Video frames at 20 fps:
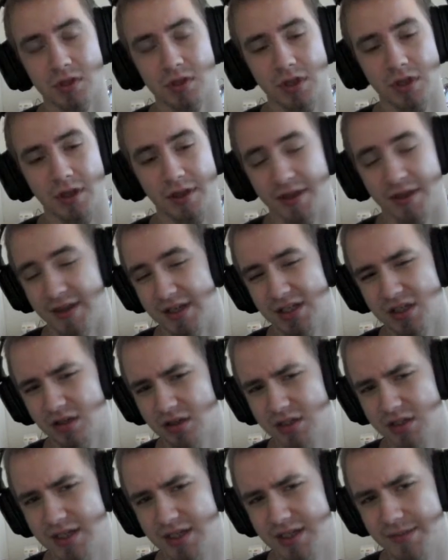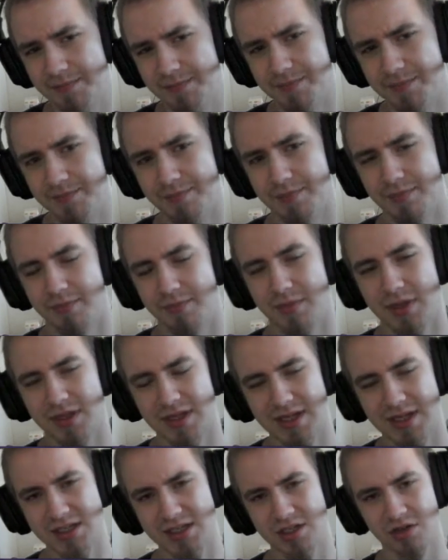Thistle Tea, but
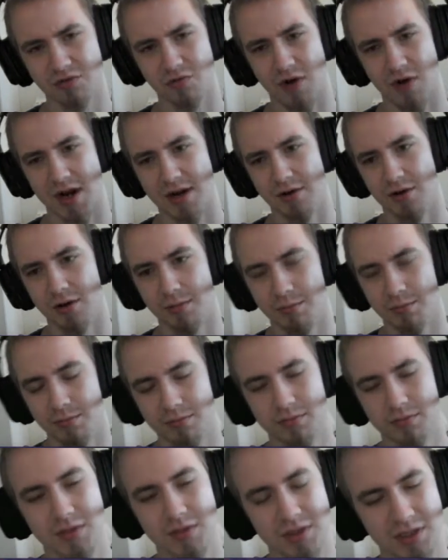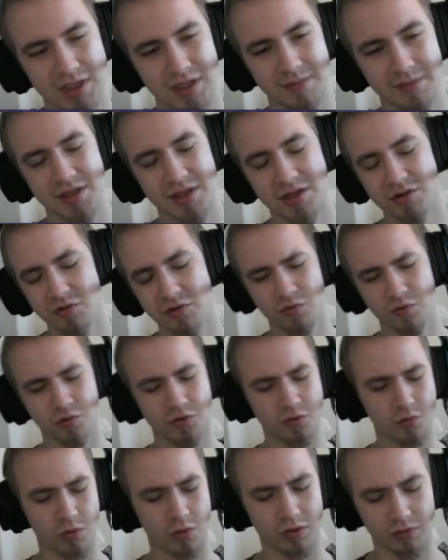that's a random element. You
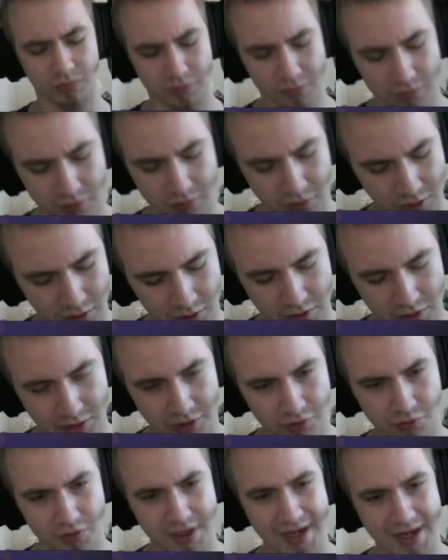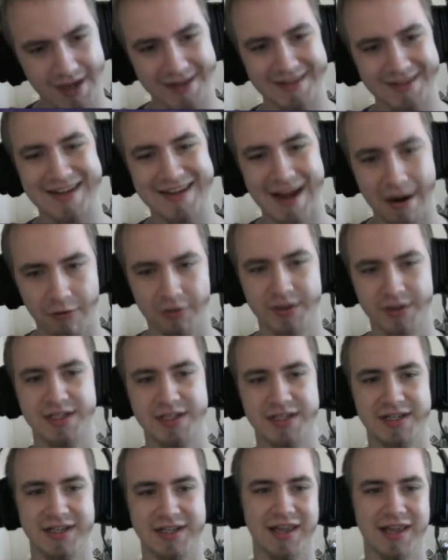can't
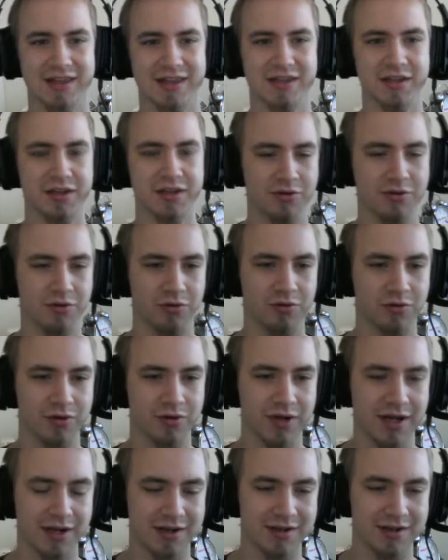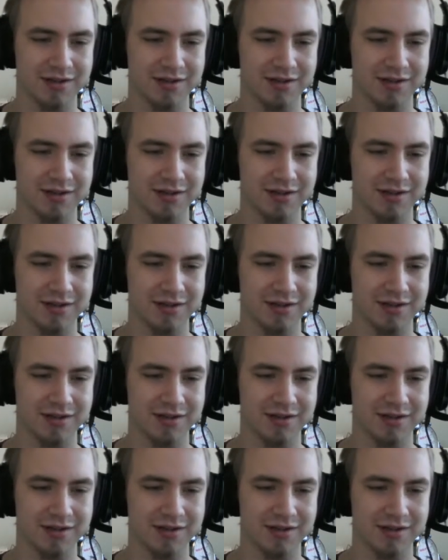guarantee that you get